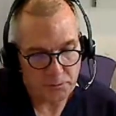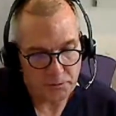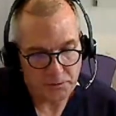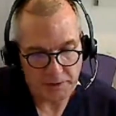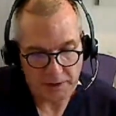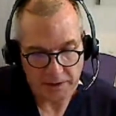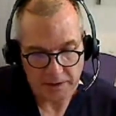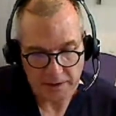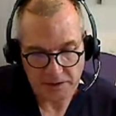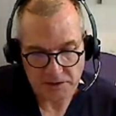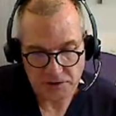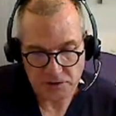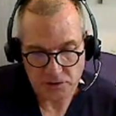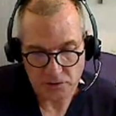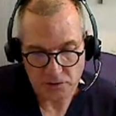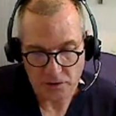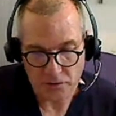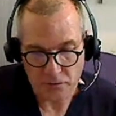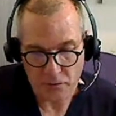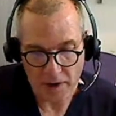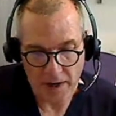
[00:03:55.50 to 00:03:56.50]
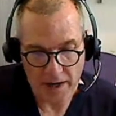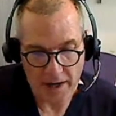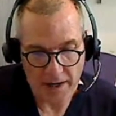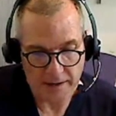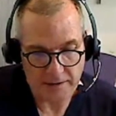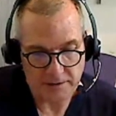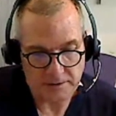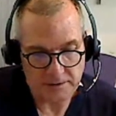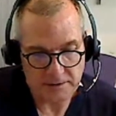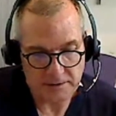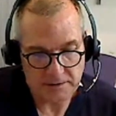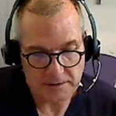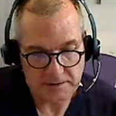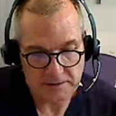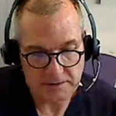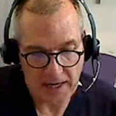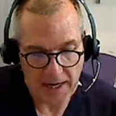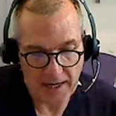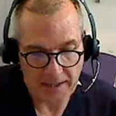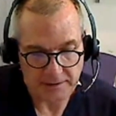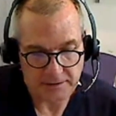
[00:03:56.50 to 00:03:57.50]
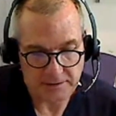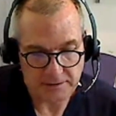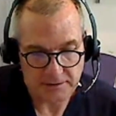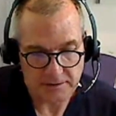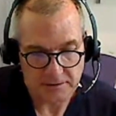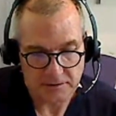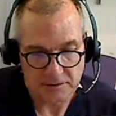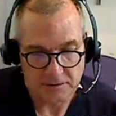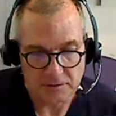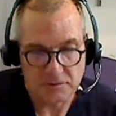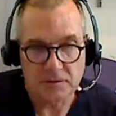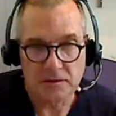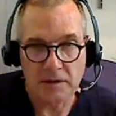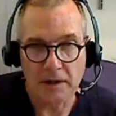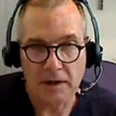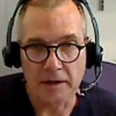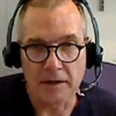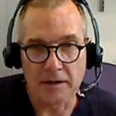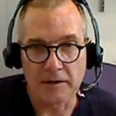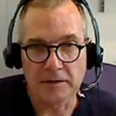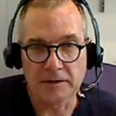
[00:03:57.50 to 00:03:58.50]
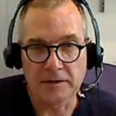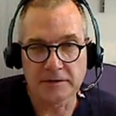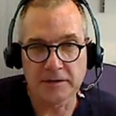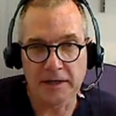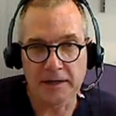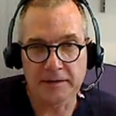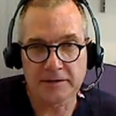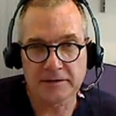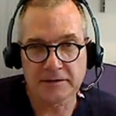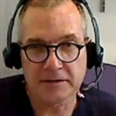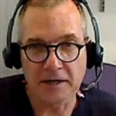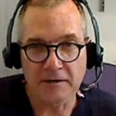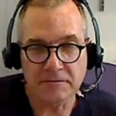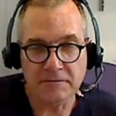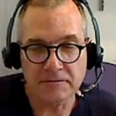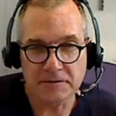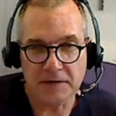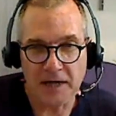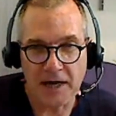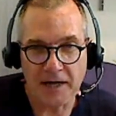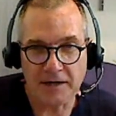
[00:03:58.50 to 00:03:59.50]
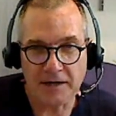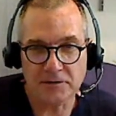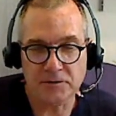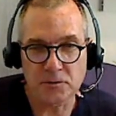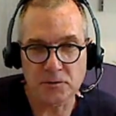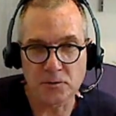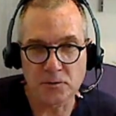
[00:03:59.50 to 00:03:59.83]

the issue around doubt. Is that self-doubt